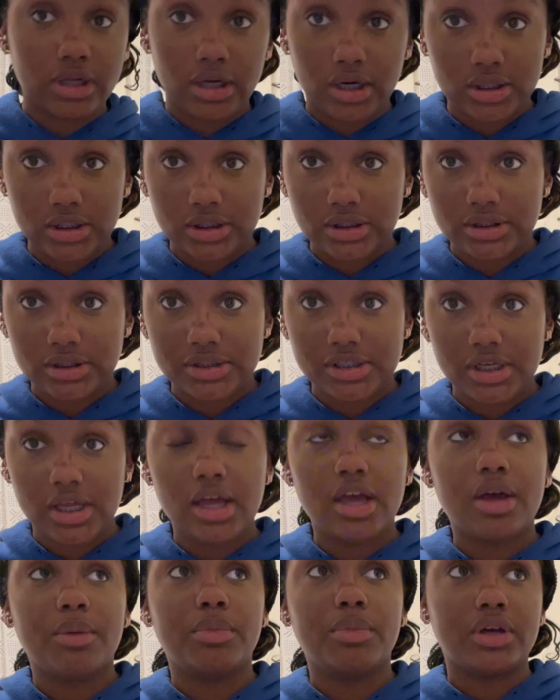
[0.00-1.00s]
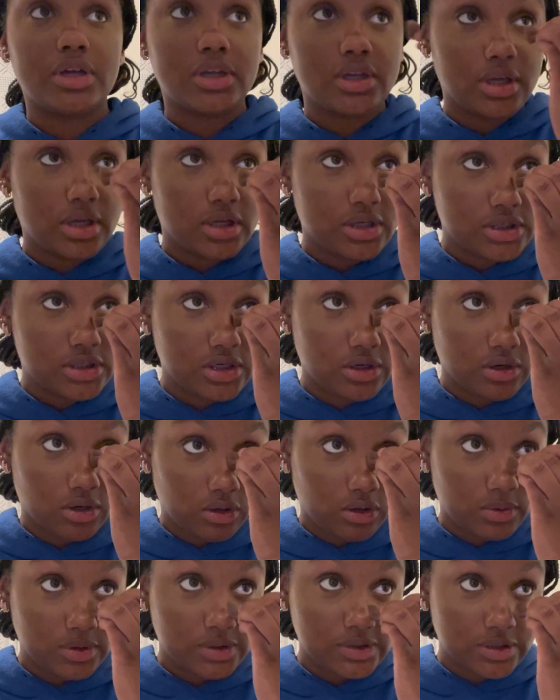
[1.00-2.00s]
honest, but she
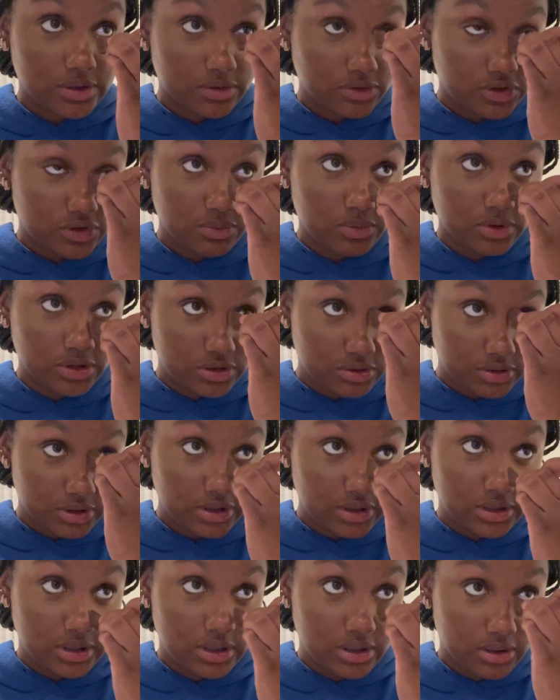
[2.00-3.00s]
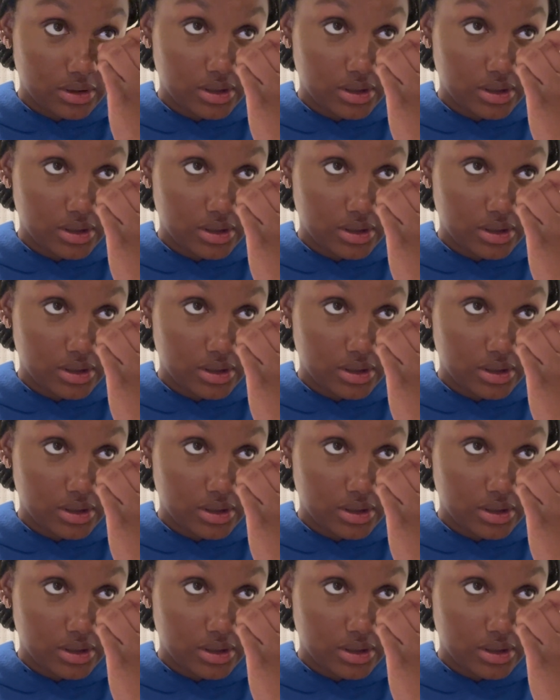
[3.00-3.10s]
always tells you what you need to hear